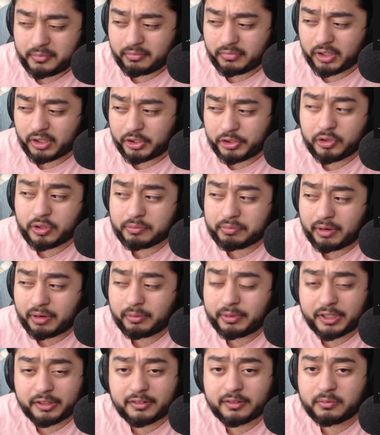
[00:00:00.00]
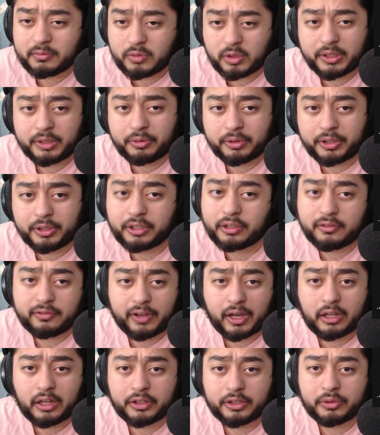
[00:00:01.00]
you could probably get some really, really good
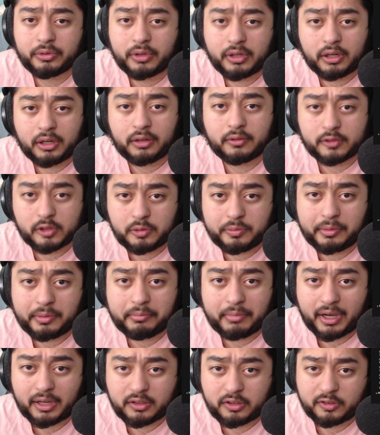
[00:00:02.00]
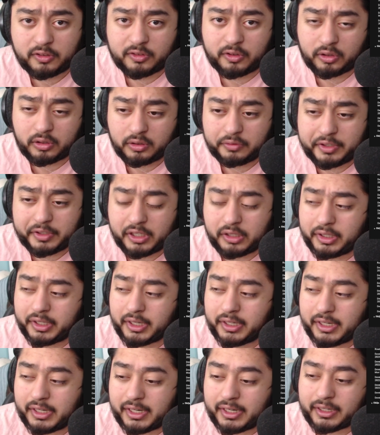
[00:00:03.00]
value of looping back to Circle of Healing and
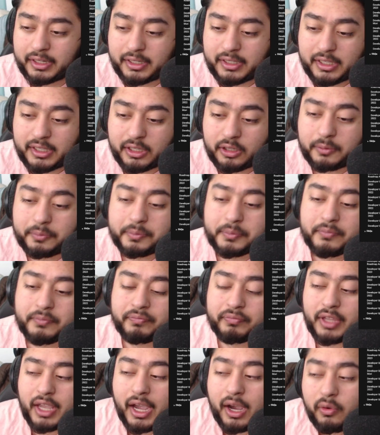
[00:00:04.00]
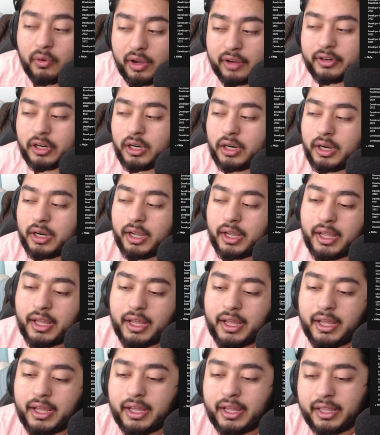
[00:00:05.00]
needing to heal. However,
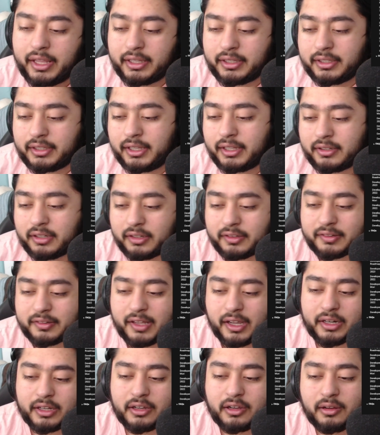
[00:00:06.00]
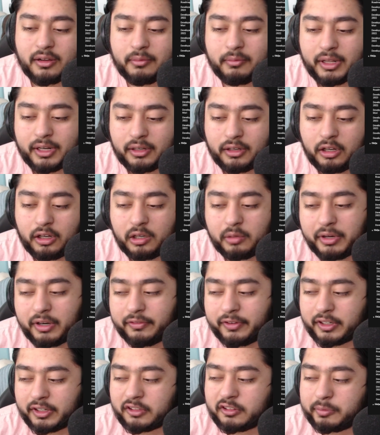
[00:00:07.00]
it does kind of come at a little bit of an
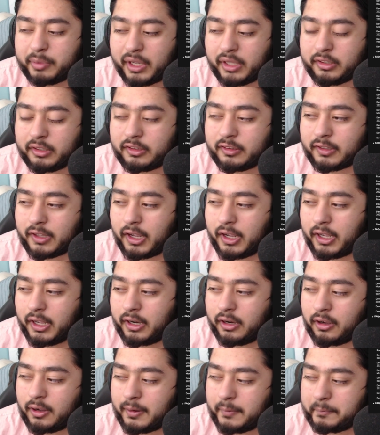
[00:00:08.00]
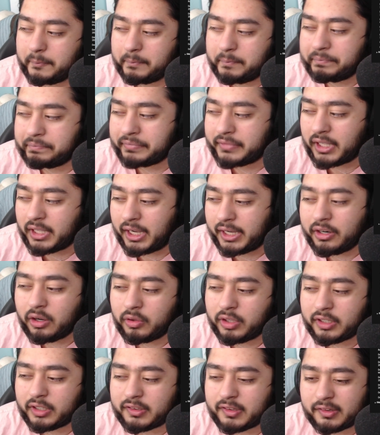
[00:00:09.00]
expense. And I know
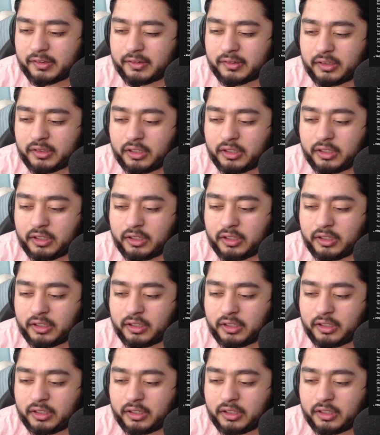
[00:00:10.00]
this is,